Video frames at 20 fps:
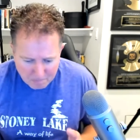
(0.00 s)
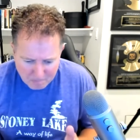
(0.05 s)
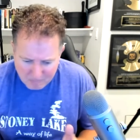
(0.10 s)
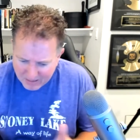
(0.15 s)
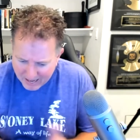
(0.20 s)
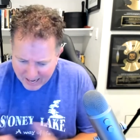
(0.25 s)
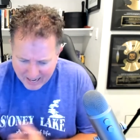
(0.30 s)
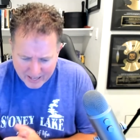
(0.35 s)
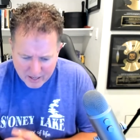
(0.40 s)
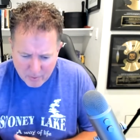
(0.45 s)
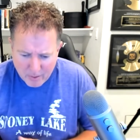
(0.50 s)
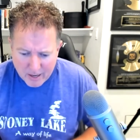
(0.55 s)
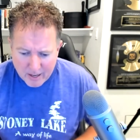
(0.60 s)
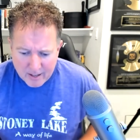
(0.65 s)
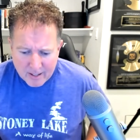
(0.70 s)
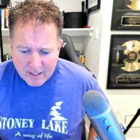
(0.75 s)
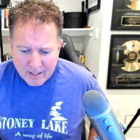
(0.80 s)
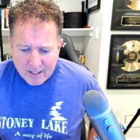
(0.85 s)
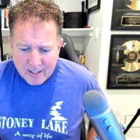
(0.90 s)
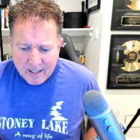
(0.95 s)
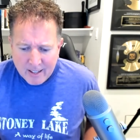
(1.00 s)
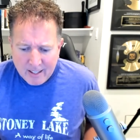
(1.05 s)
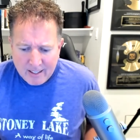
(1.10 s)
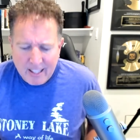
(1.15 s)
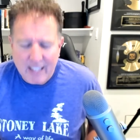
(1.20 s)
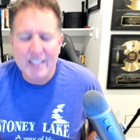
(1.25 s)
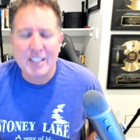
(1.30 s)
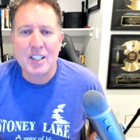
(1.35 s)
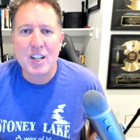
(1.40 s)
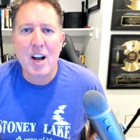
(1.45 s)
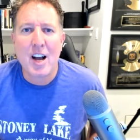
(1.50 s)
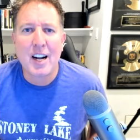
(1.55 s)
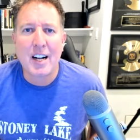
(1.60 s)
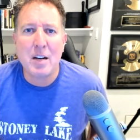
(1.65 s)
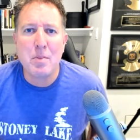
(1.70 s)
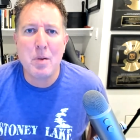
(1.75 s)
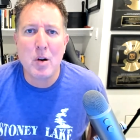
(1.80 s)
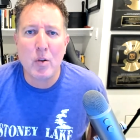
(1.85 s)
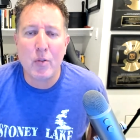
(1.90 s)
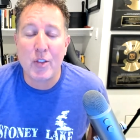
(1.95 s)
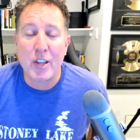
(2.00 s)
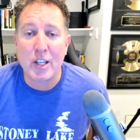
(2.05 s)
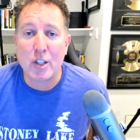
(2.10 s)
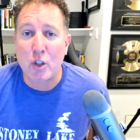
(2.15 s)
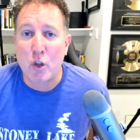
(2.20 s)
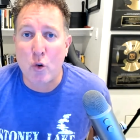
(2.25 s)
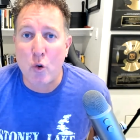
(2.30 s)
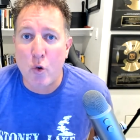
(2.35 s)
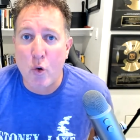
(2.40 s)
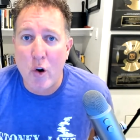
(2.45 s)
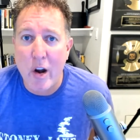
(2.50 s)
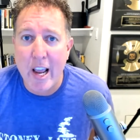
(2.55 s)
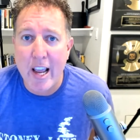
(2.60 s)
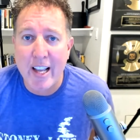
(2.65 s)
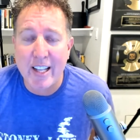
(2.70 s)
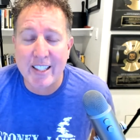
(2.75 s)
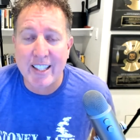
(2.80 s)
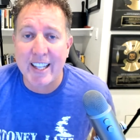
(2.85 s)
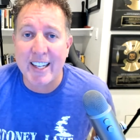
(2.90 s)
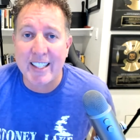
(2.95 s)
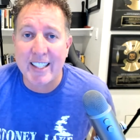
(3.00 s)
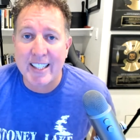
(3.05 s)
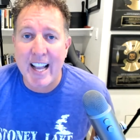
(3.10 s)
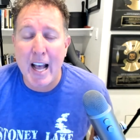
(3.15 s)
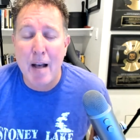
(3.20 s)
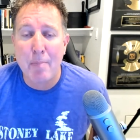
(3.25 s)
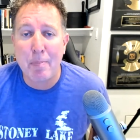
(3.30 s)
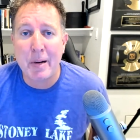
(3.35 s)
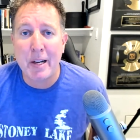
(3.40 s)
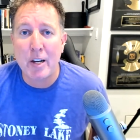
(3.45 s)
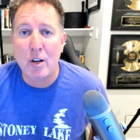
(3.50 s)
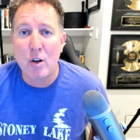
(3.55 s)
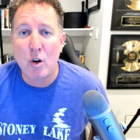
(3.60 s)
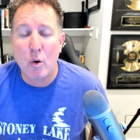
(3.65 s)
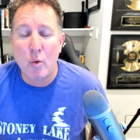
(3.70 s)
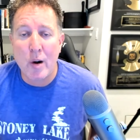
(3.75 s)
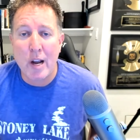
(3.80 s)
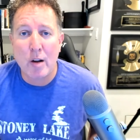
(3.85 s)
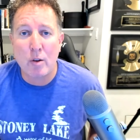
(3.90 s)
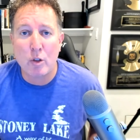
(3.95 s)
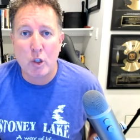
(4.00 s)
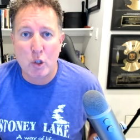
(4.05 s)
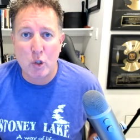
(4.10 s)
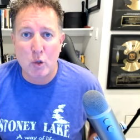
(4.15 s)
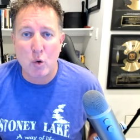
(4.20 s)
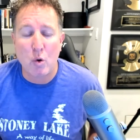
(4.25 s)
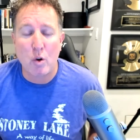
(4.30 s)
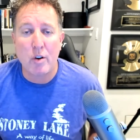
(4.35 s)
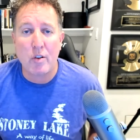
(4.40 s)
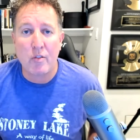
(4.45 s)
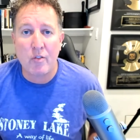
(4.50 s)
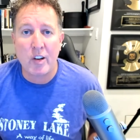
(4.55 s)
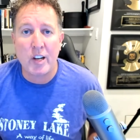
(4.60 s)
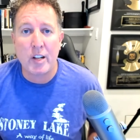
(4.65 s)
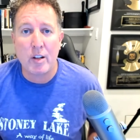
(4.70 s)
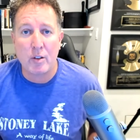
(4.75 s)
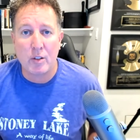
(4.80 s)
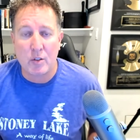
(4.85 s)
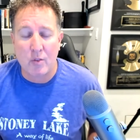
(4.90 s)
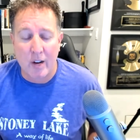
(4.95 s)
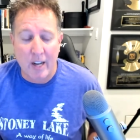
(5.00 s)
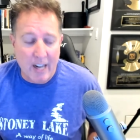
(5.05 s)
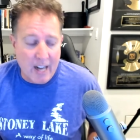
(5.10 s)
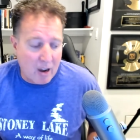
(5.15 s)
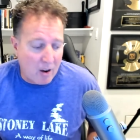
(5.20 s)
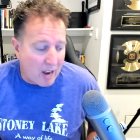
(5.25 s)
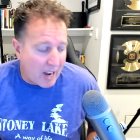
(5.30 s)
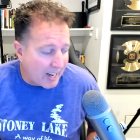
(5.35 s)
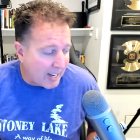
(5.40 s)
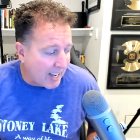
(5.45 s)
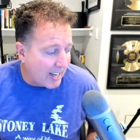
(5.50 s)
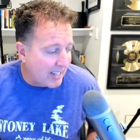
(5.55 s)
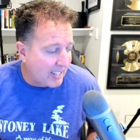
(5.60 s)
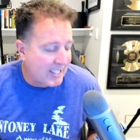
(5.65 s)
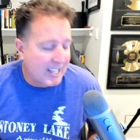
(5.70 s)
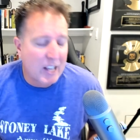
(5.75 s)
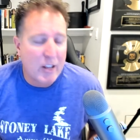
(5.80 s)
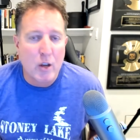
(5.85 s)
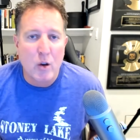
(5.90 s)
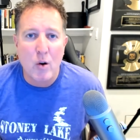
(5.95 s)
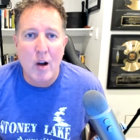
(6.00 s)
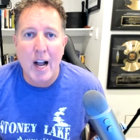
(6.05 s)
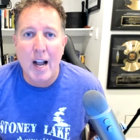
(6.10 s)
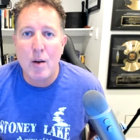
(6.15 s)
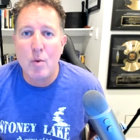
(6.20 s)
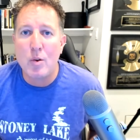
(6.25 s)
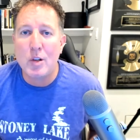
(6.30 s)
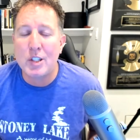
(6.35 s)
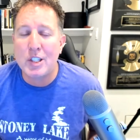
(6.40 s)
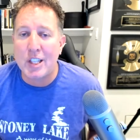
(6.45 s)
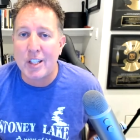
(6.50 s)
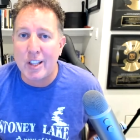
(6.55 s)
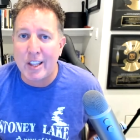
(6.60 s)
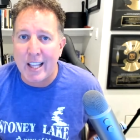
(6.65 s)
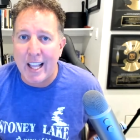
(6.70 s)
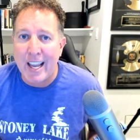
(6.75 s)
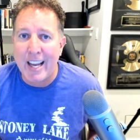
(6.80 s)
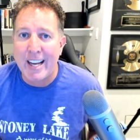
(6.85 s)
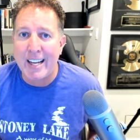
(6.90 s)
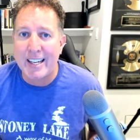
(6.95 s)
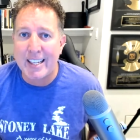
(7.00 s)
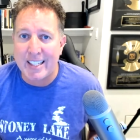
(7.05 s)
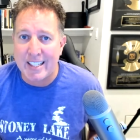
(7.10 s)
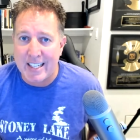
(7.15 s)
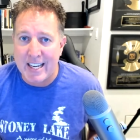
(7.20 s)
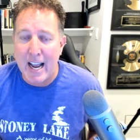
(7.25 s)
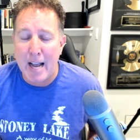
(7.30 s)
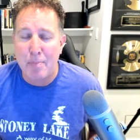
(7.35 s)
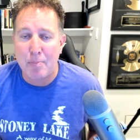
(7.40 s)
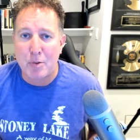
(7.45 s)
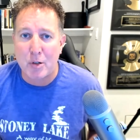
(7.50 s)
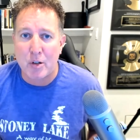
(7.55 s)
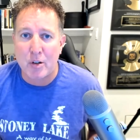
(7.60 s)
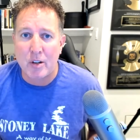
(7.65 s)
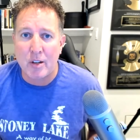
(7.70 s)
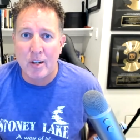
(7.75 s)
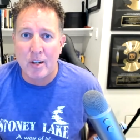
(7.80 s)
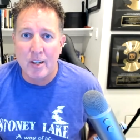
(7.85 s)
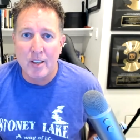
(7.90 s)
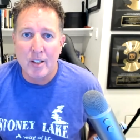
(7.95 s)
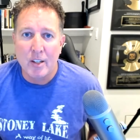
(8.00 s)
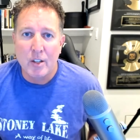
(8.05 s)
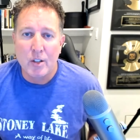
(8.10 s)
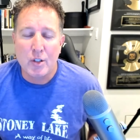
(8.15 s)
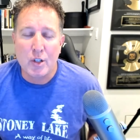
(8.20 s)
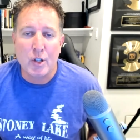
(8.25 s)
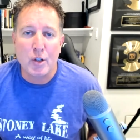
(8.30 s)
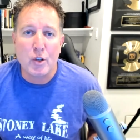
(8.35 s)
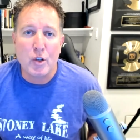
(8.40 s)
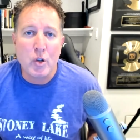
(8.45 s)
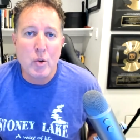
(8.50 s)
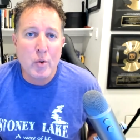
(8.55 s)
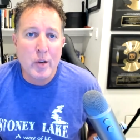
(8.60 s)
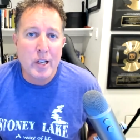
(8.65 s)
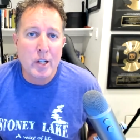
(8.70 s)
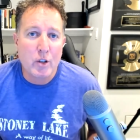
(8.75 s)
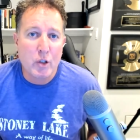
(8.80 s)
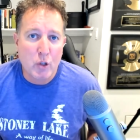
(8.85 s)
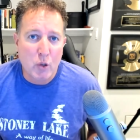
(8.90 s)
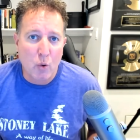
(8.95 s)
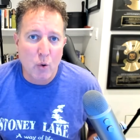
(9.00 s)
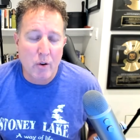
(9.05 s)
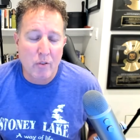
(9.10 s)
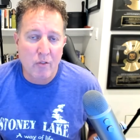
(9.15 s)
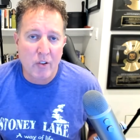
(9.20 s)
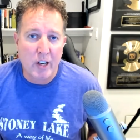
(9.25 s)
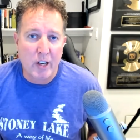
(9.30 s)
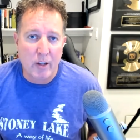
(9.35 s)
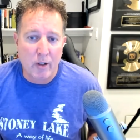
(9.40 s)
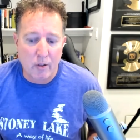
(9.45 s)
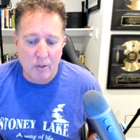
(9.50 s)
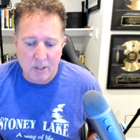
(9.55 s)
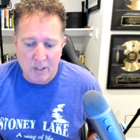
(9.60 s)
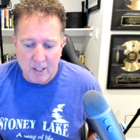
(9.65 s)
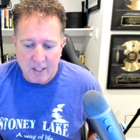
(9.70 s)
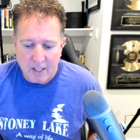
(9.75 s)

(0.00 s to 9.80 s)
Anyway, let's talk about this craze that is happening around short videos right now. I got to tell you, I was a late adapter to doing short videos.